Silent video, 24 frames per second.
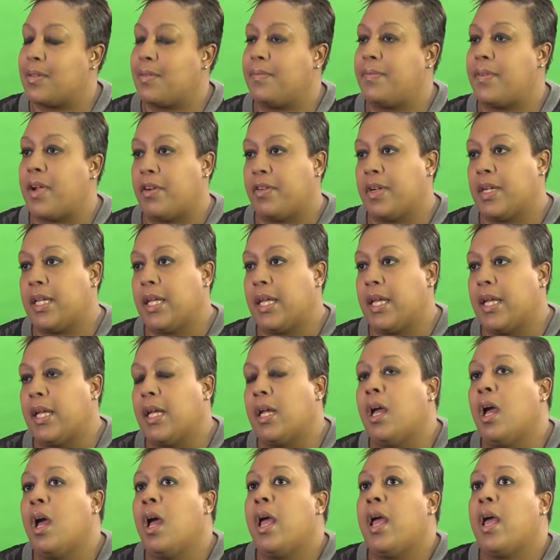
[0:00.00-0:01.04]
very
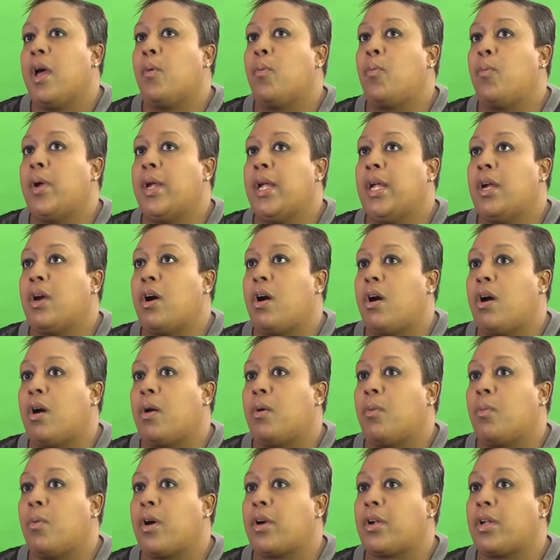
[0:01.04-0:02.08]
key. We
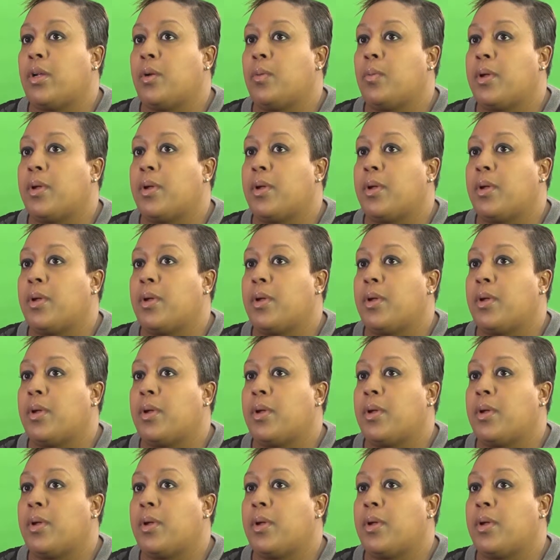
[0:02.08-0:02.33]
are working